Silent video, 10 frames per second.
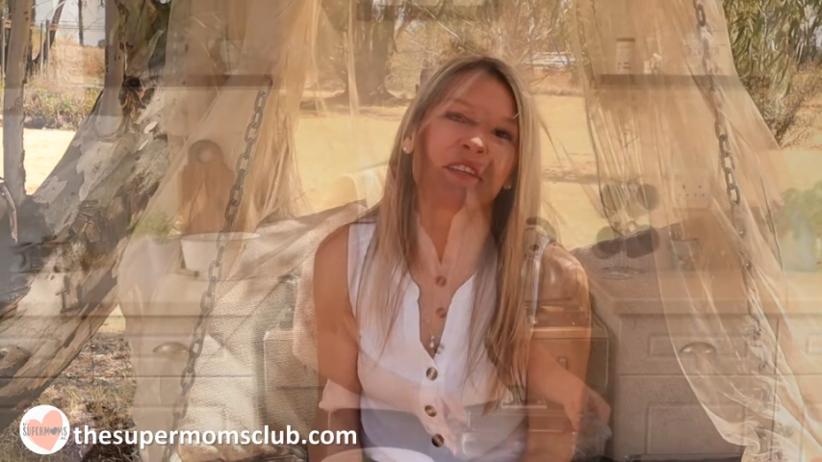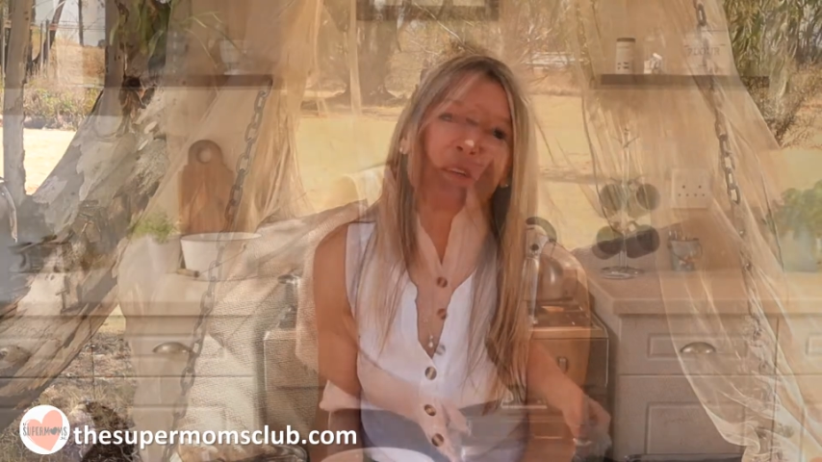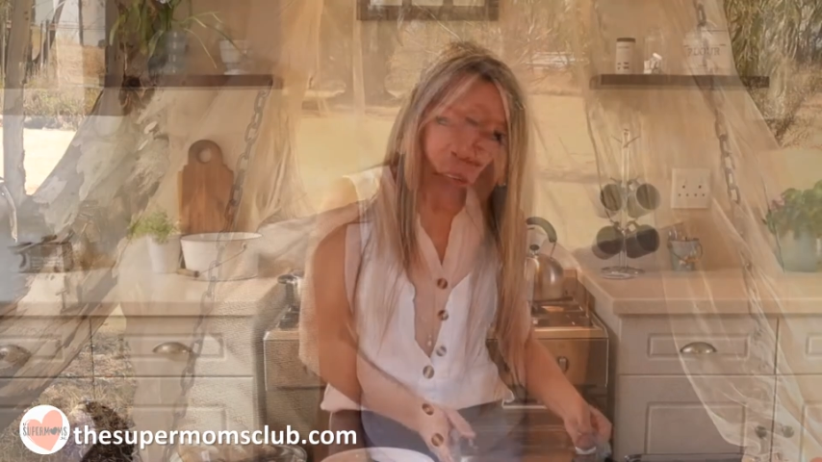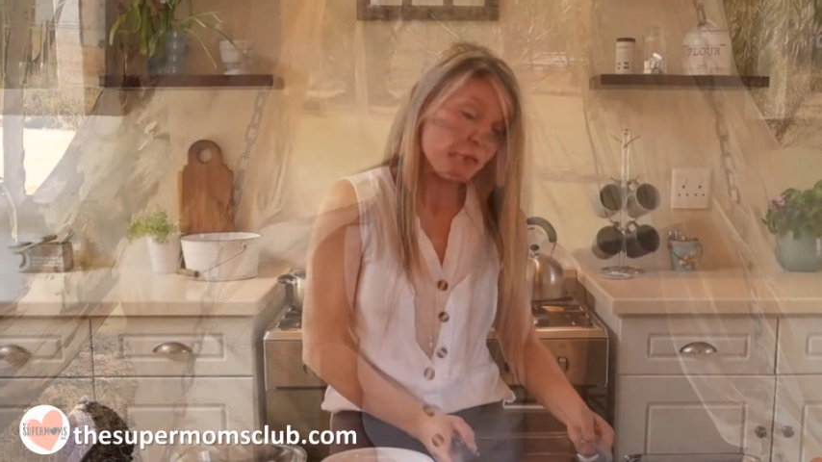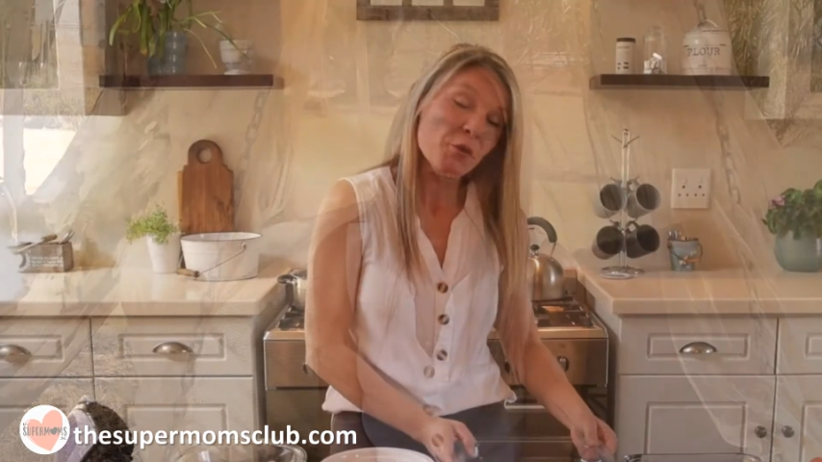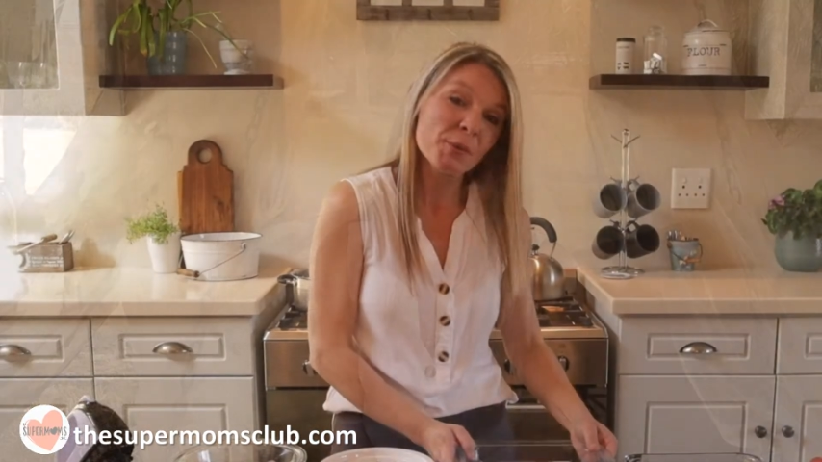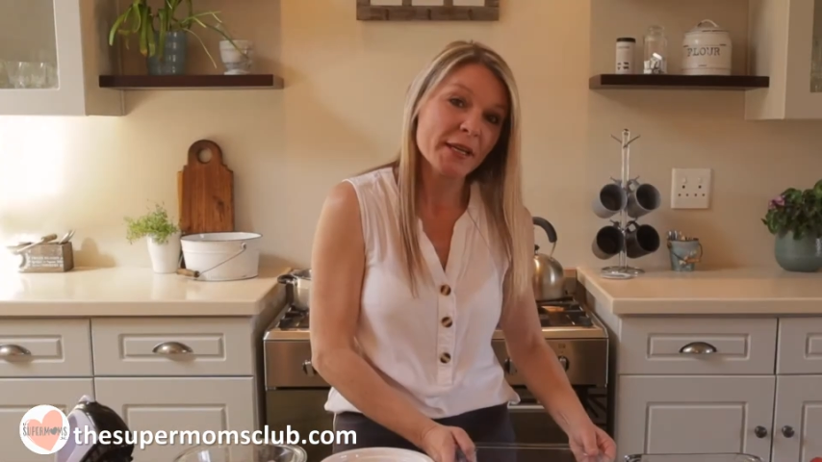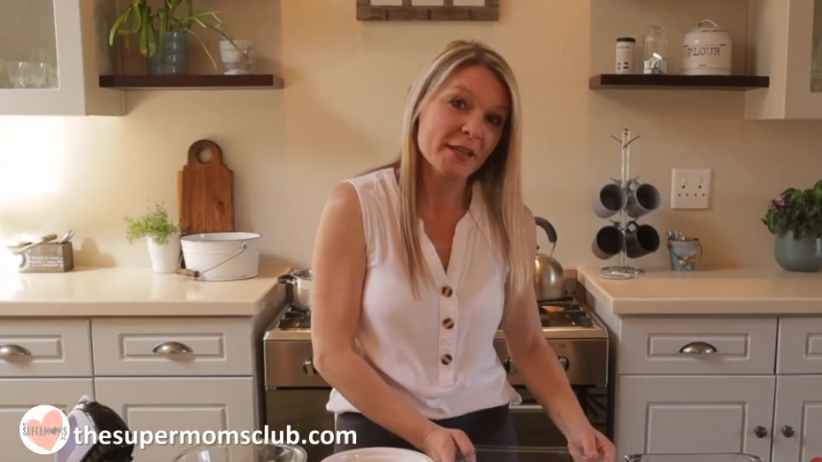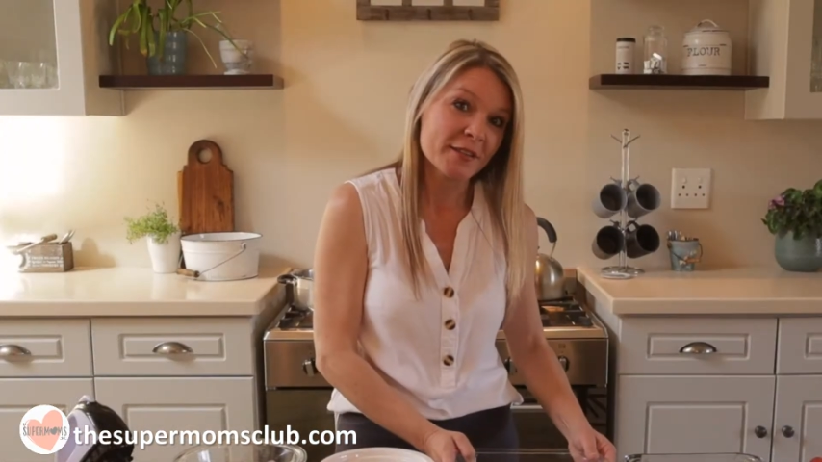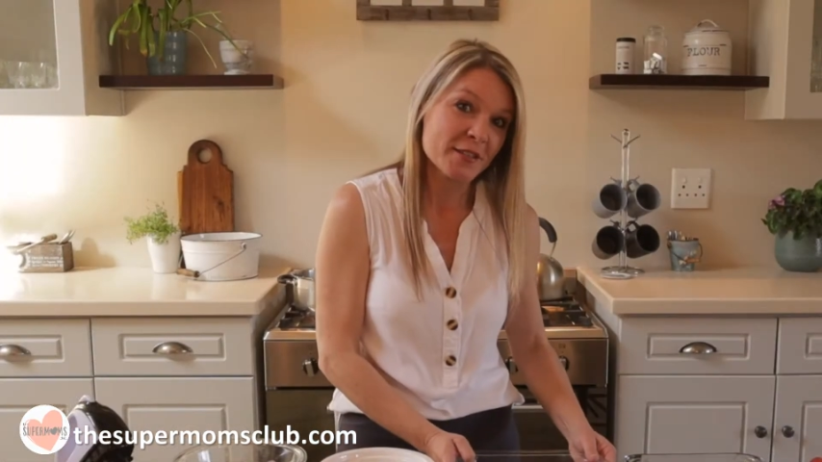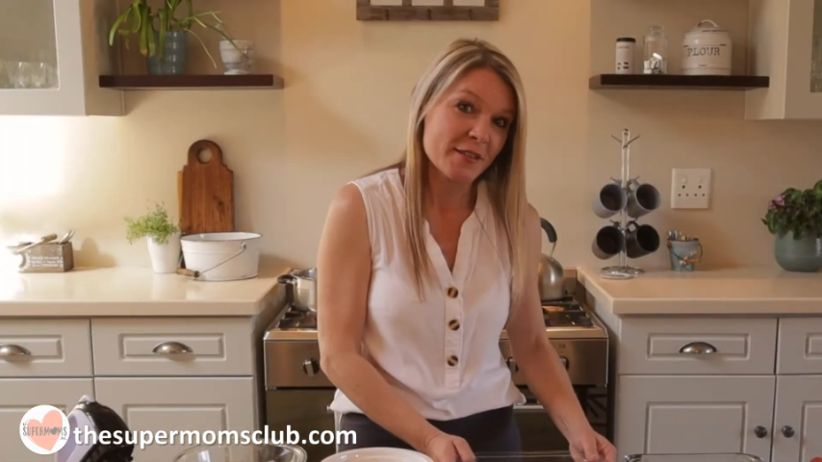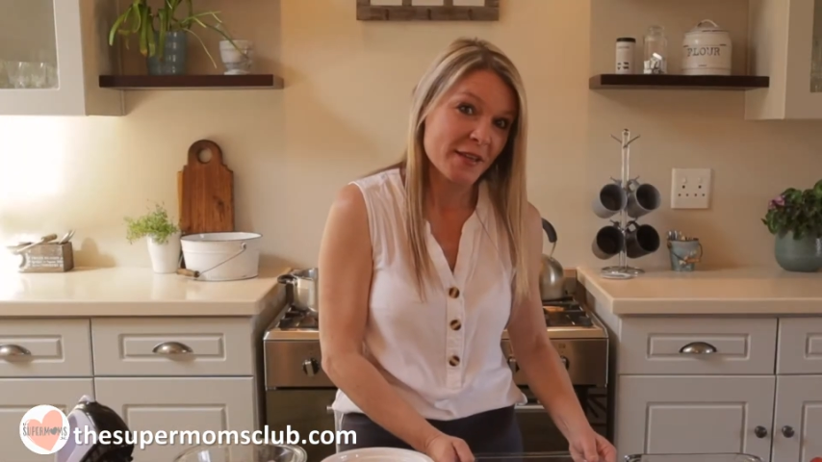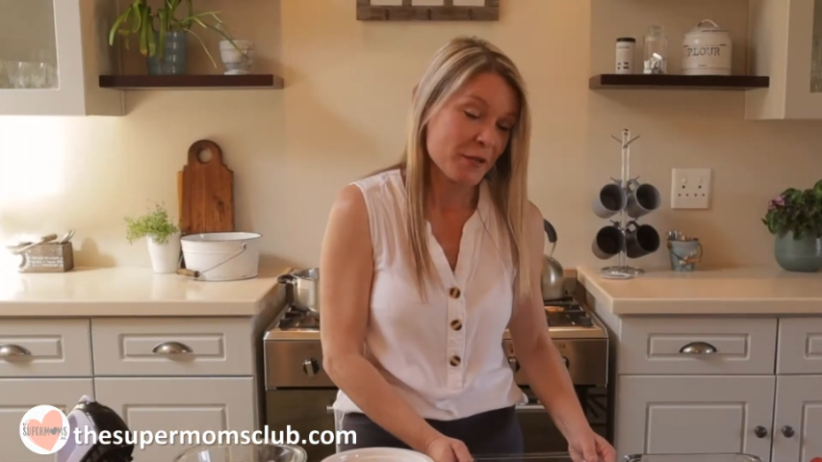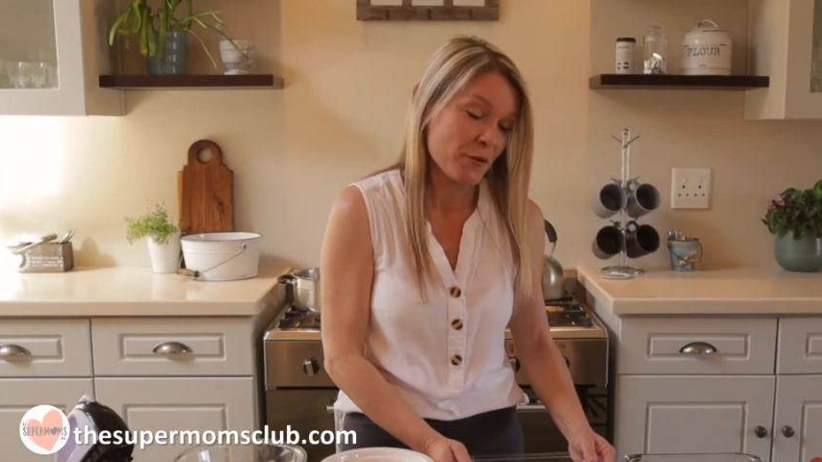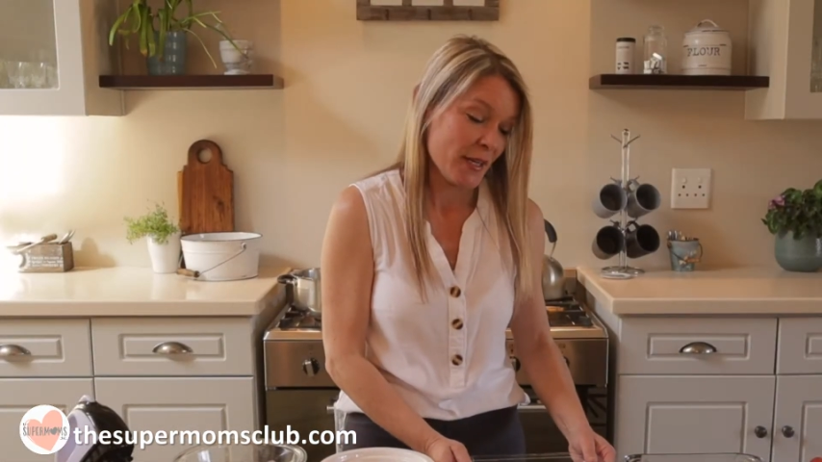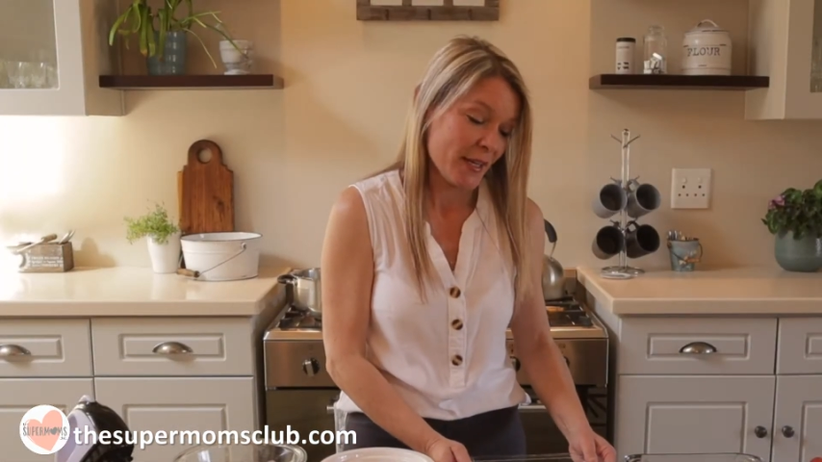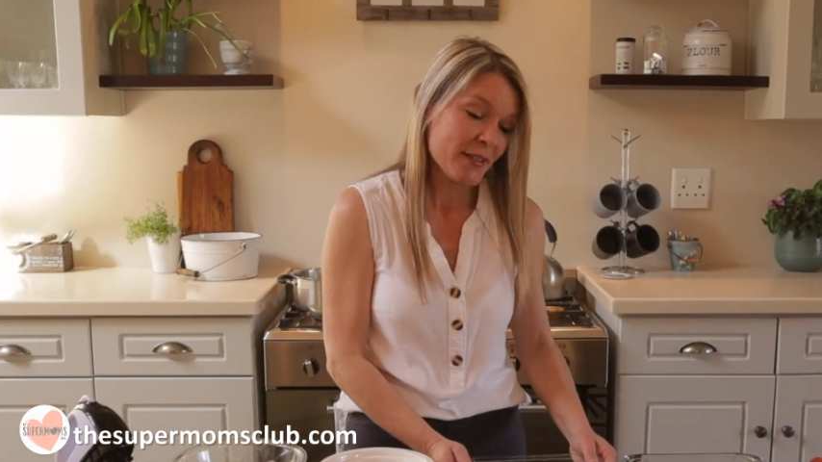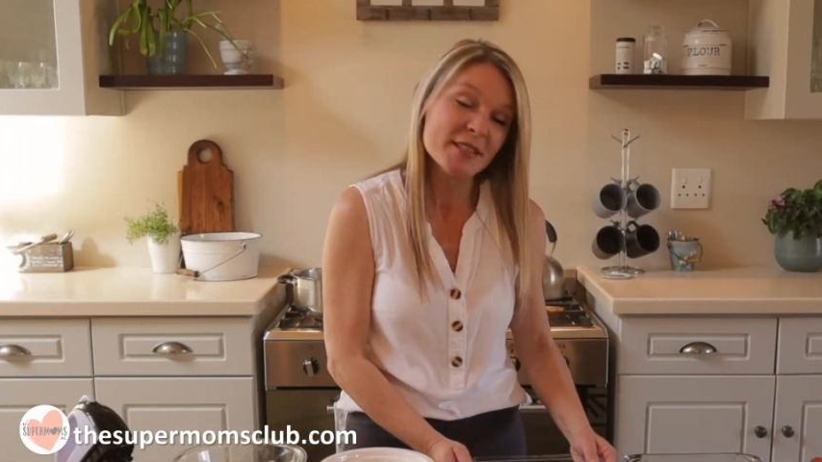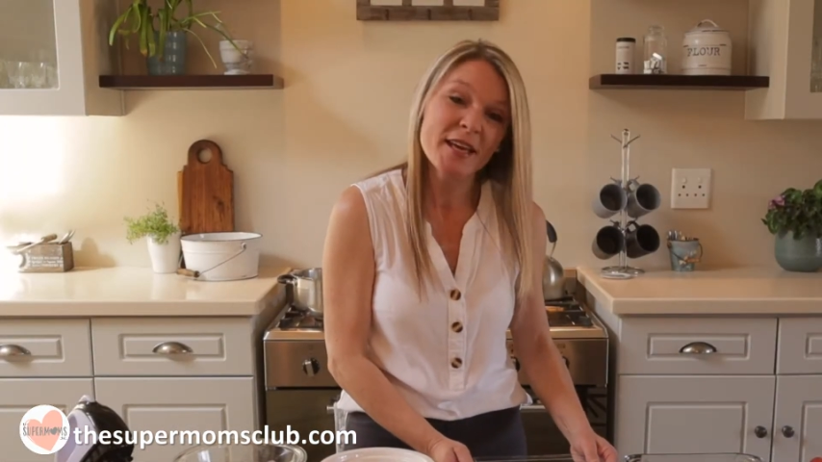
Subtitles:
Before we get into the ingredients,